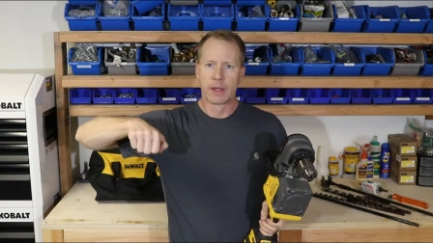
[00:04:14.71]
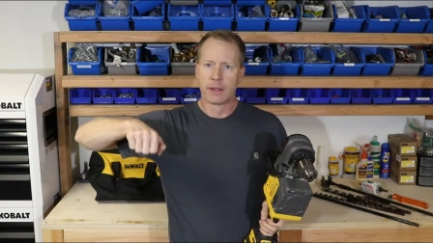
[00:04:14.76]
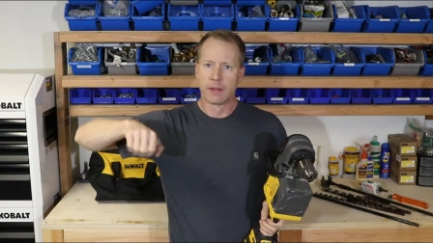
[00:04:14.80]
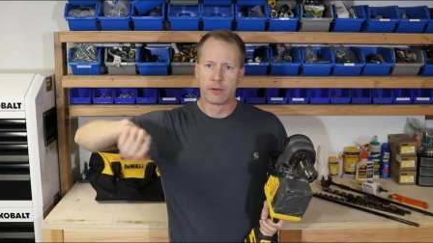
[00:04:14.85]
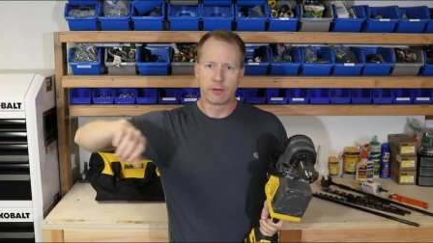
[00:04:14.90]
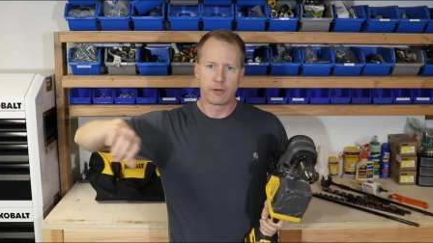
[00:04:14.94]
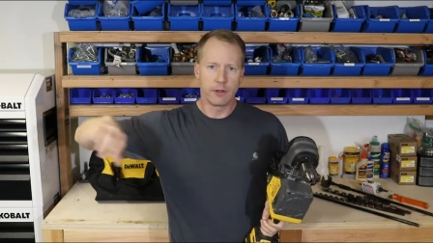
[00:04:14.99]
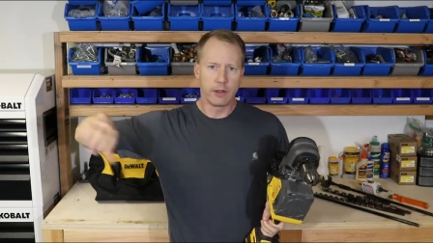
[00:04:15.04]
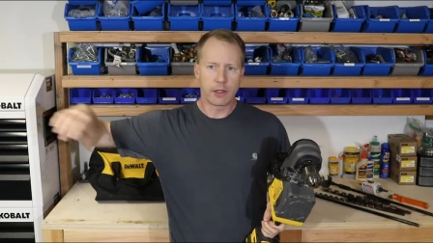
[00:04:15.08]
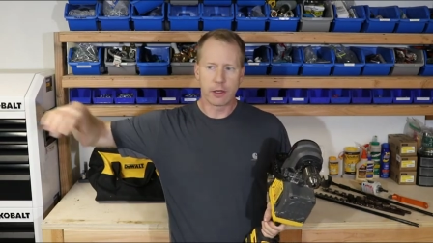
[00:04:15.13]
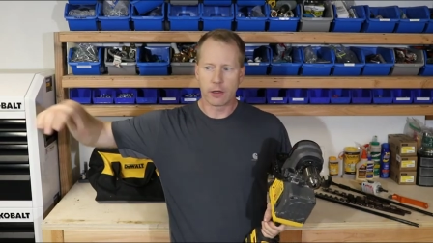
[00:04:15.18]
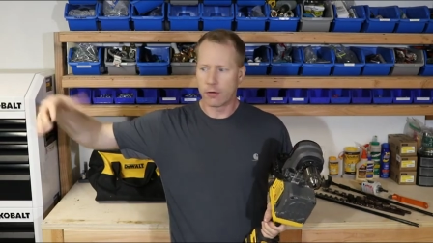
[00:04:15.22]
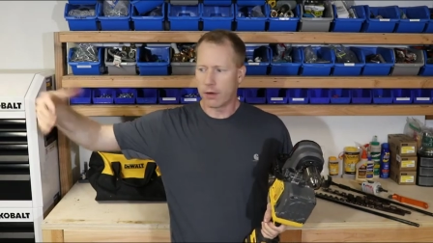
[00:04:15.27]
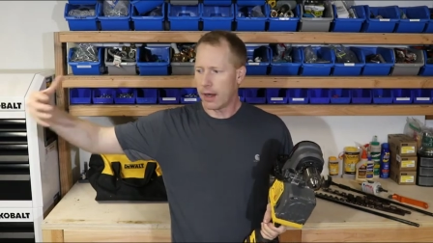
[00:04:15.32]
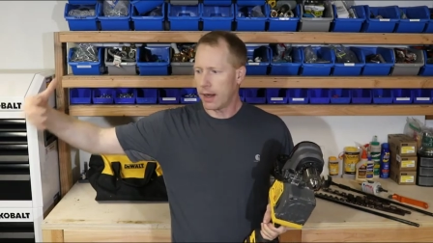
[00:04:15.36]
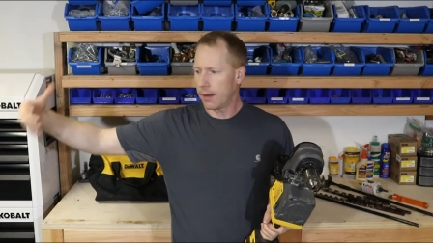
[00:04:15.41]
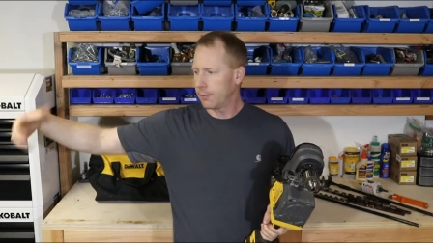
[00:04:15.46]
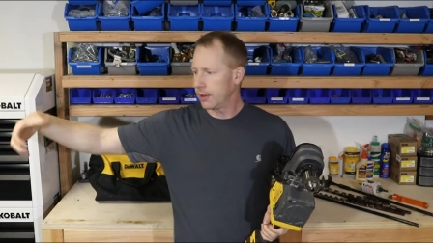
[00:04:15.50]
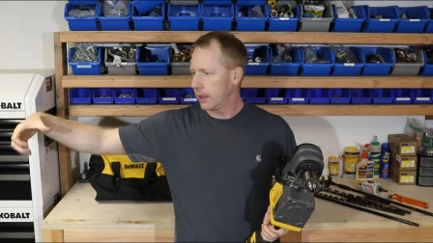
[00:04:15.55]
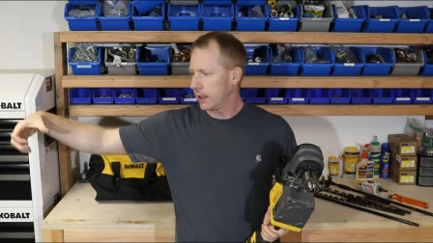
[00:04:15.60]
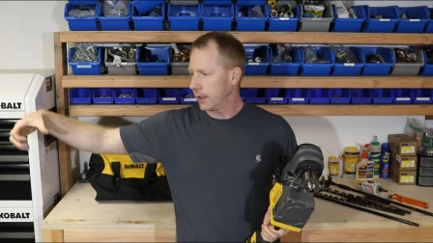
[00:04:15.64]
so you could
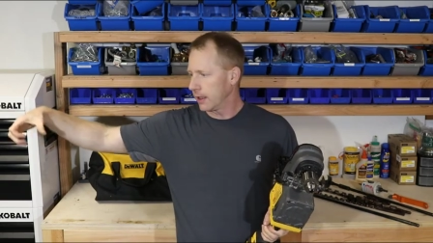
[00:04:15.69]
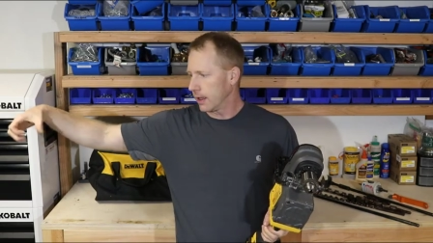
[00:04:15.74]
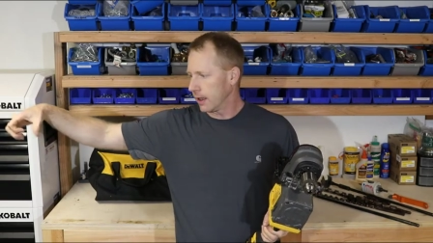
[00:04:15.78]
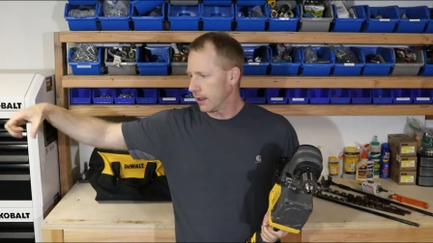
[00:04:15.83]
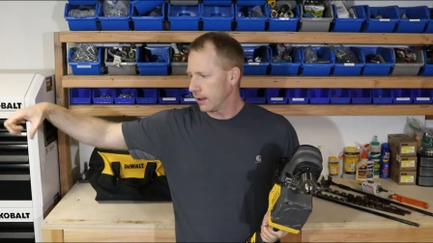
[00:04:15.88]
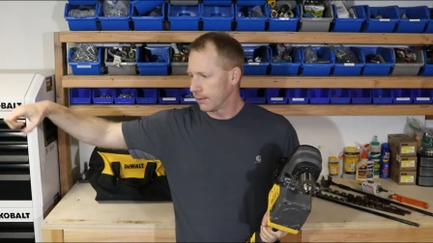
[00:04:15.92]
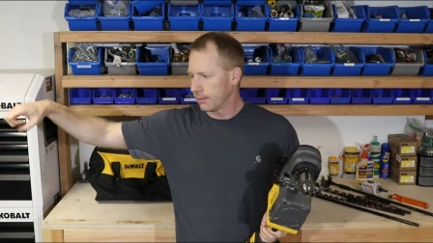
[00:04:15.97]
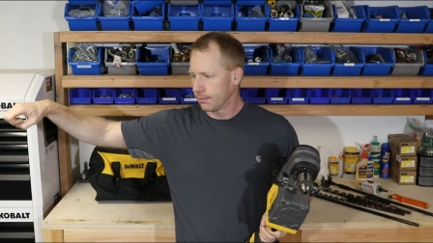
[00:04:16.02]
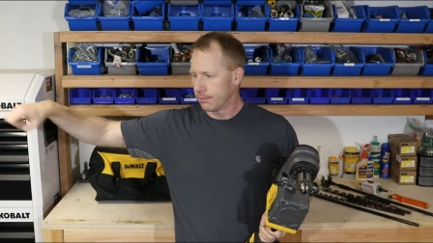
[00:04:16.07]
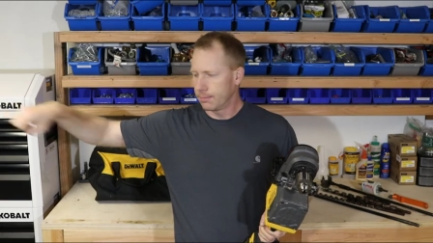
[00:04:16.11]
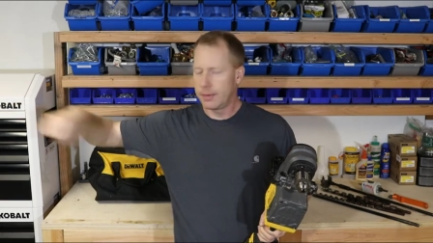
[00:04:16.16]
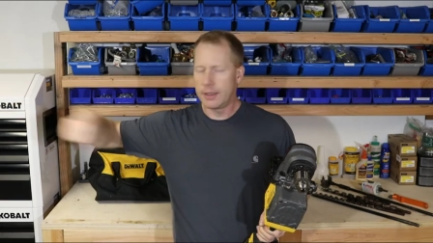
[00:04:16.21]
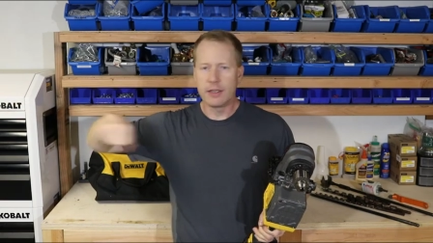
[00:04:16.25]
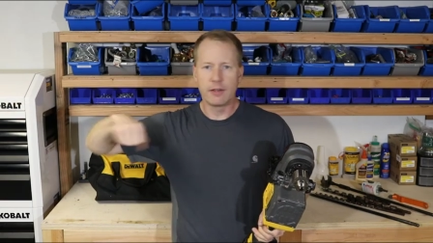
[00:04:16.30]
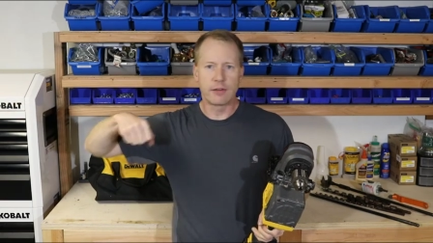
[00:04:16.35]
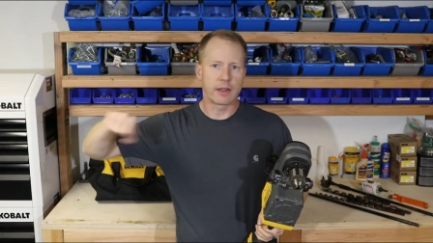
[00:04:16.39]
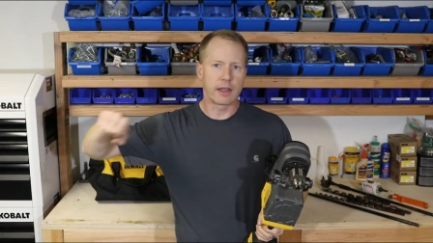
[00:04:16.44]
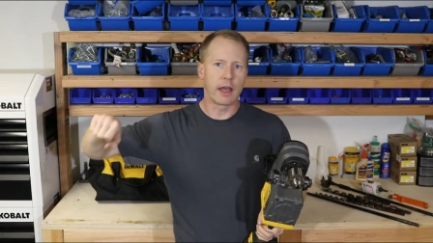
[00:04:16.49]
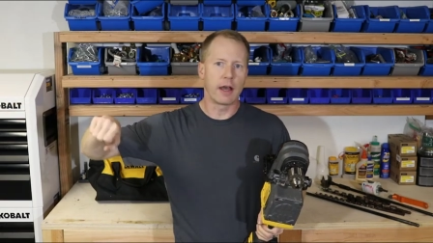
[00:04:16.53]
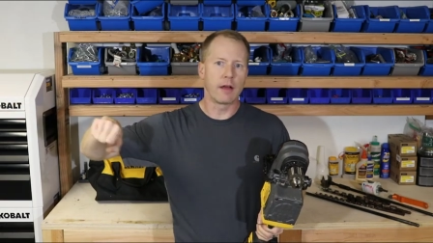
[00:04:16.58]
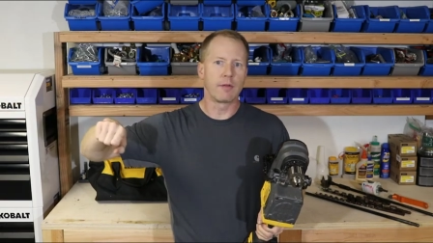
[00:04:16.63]
grab a
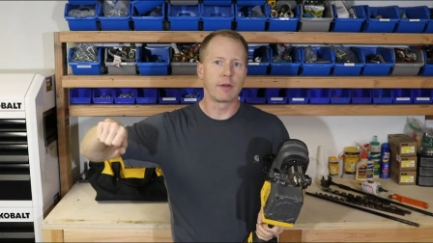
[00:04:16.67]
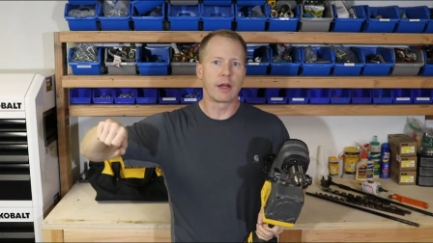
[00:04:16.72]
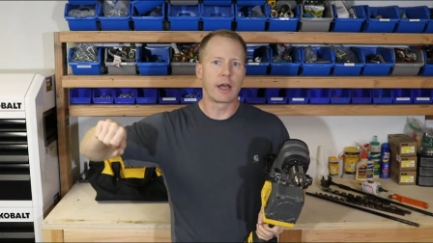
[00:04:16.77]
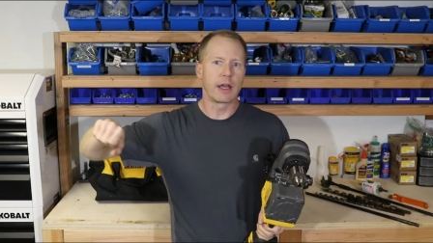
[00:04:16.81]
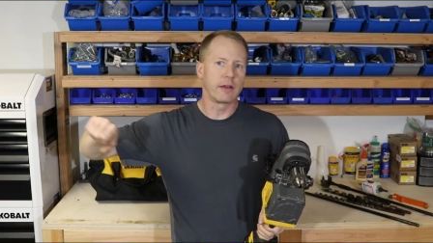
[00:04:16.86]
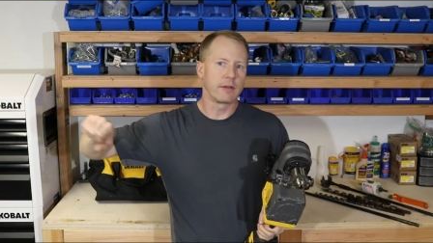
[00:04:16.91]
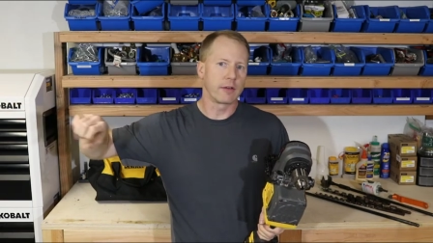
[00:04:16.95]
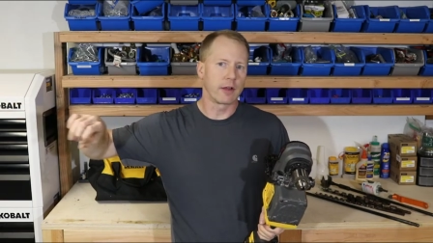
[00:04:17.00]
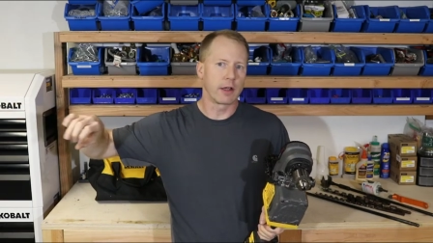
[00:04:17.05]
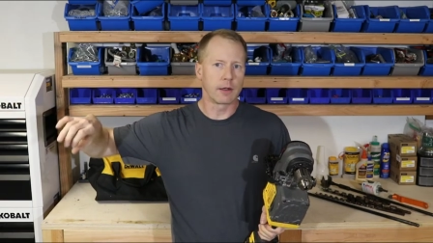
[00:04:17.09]
piece of galvanized